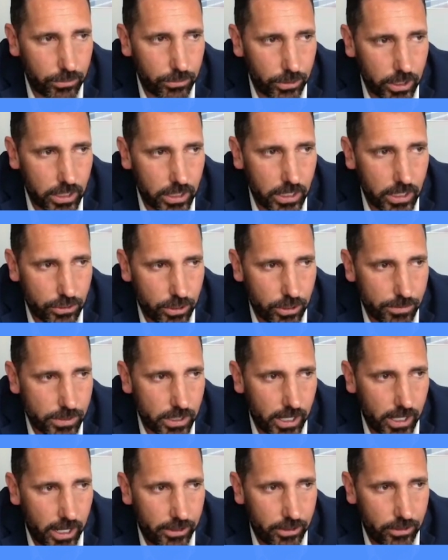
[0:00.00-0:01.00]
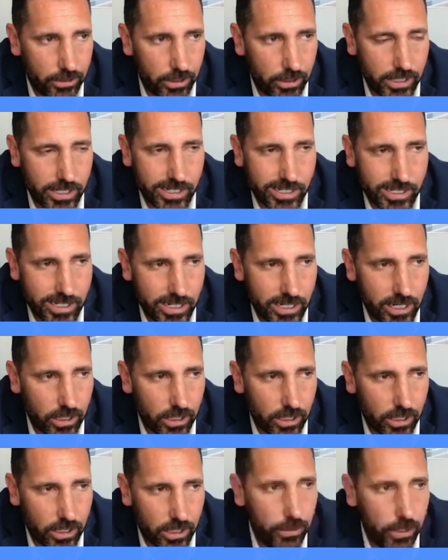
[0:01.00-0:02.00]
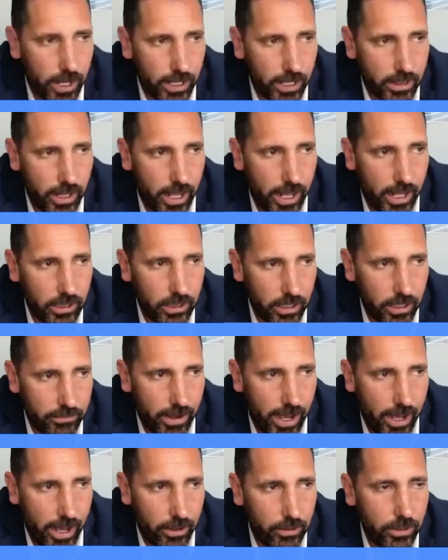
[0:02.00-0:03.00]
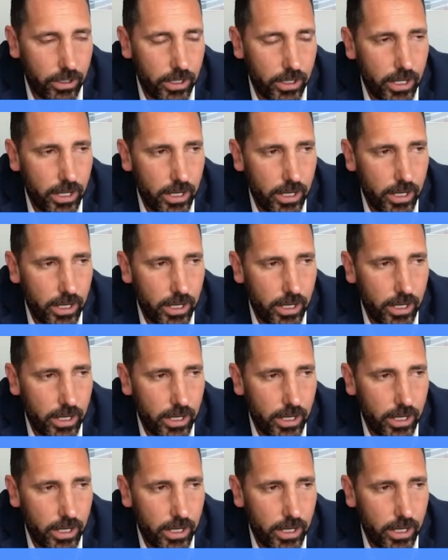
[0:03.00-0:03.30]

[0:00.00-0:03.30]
really neat trips together, and to see a couple like that live out